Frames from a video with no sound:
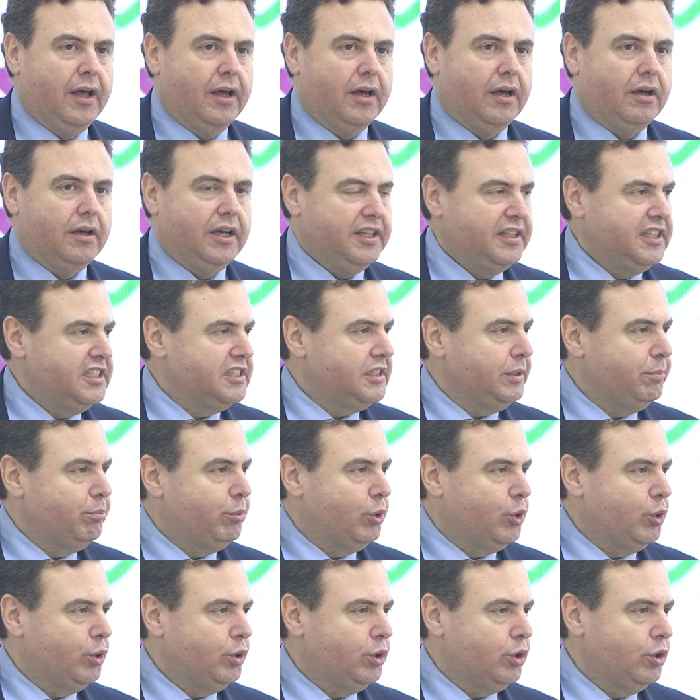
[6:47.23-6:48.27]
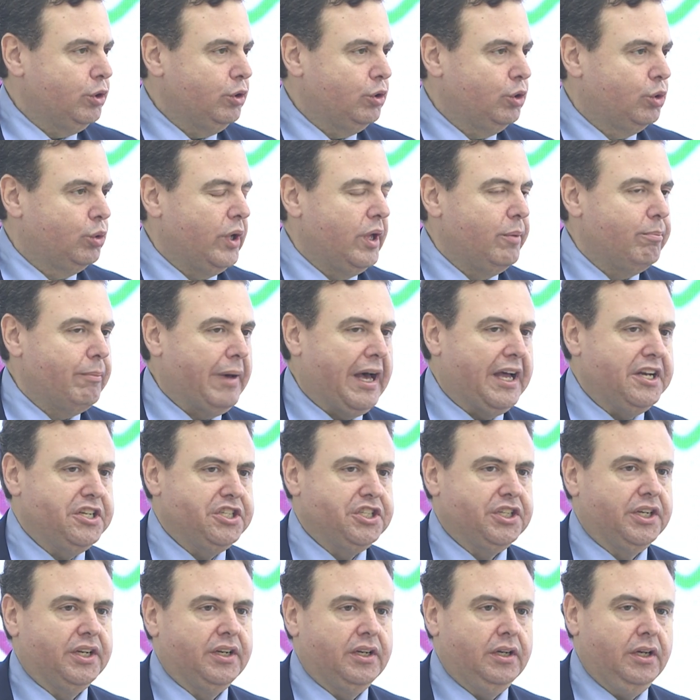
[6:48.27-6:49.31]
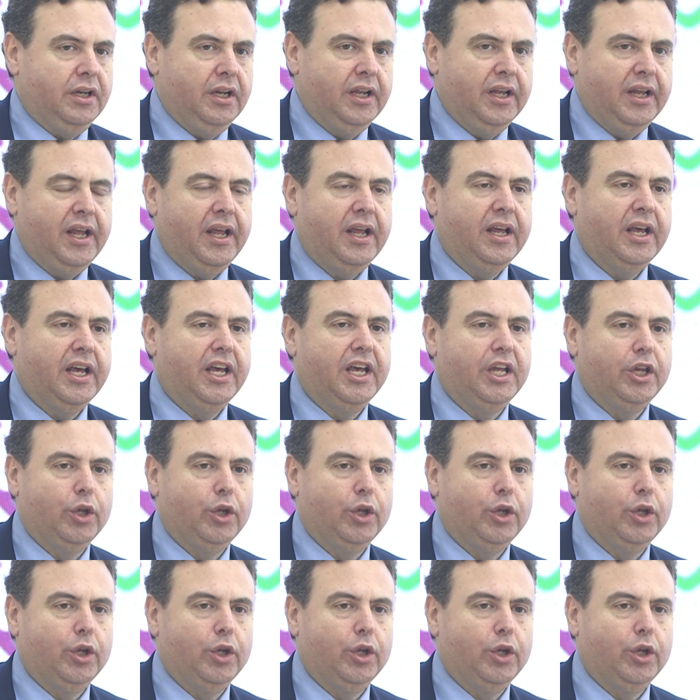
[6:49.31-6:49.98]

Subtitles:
it is important to imagine a